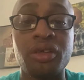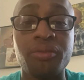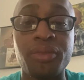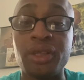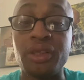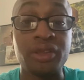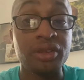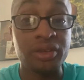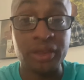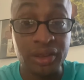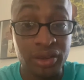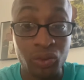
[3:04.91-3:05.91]
But this
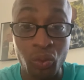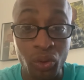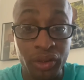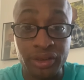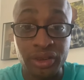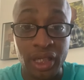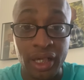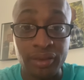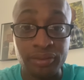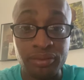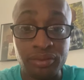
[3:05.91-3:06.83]
this is a warning shot.